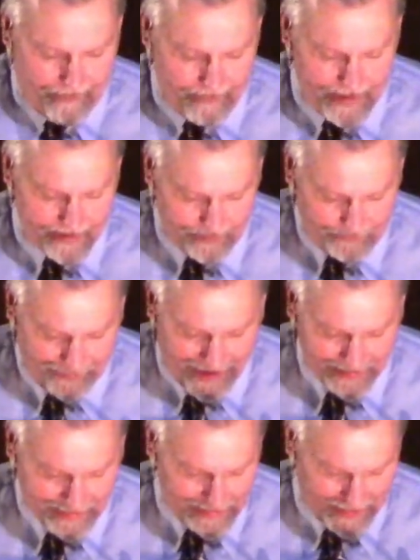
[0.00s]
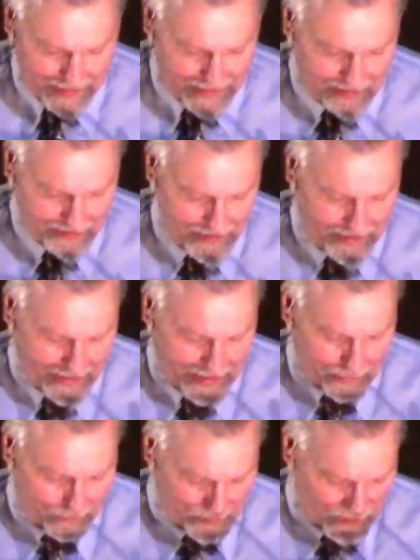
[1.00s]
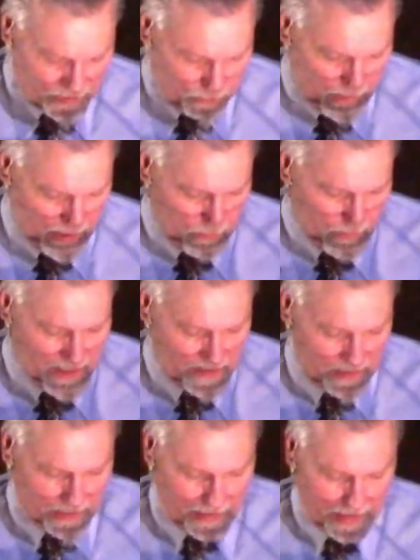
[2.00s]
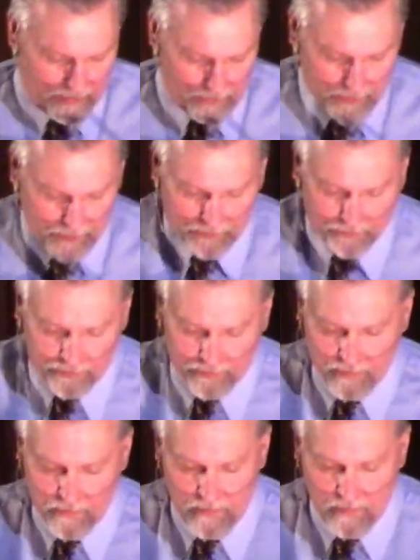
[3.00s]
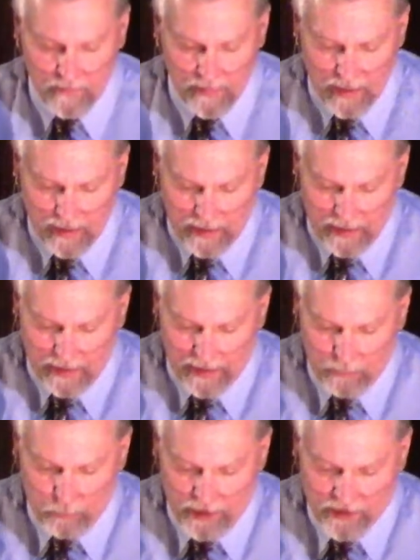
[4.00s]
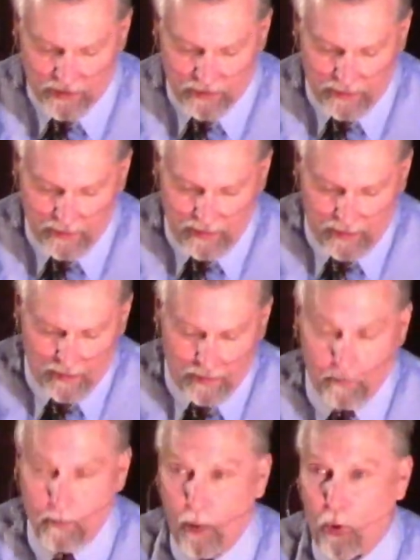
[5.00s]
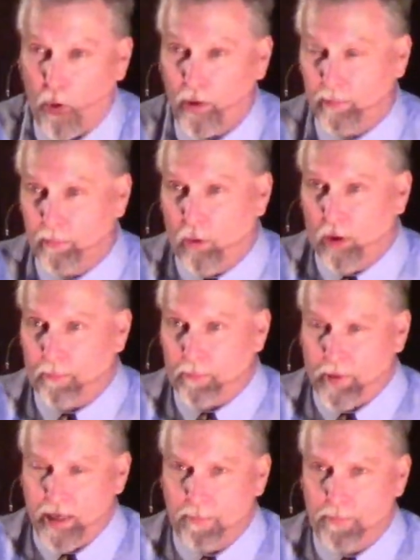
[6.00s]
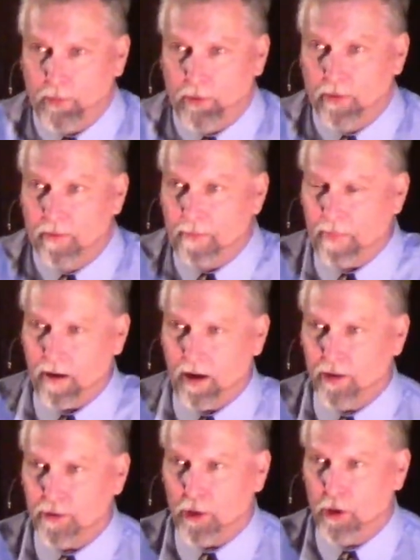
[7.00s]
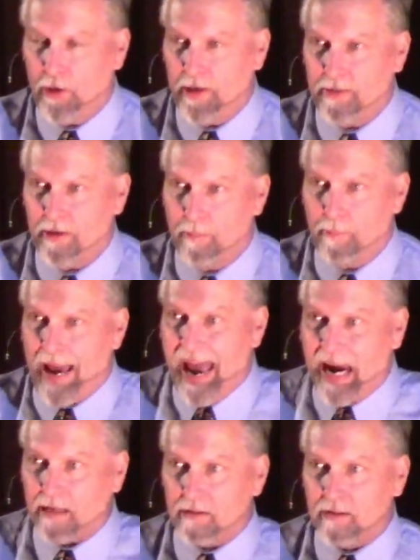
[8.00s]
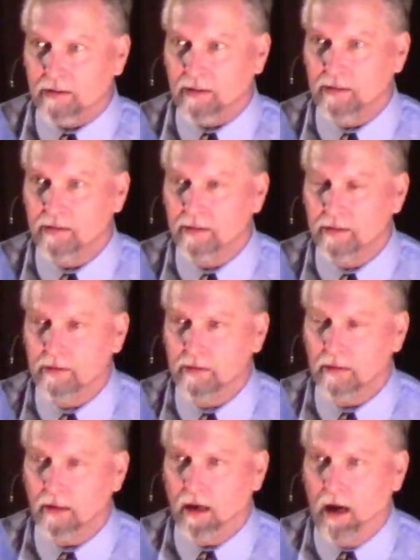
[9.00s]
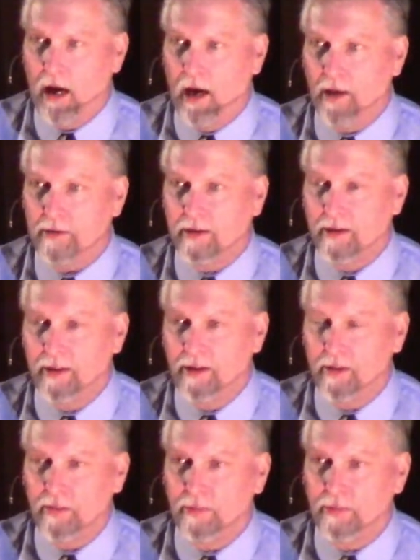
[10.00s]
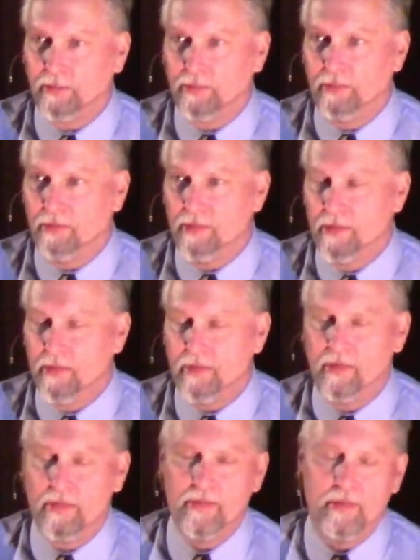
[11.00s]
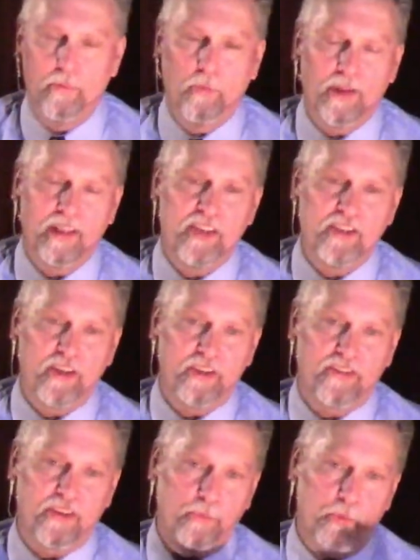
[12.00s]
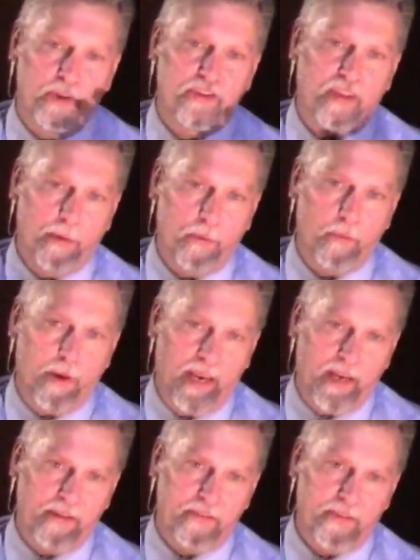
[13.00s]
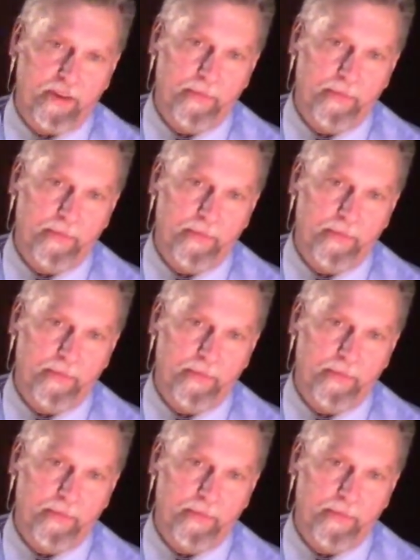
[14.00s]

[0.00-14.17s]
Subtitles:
It's a fascinating study I just read recently in which more and more people are turning their backs on the religions in which they were raised.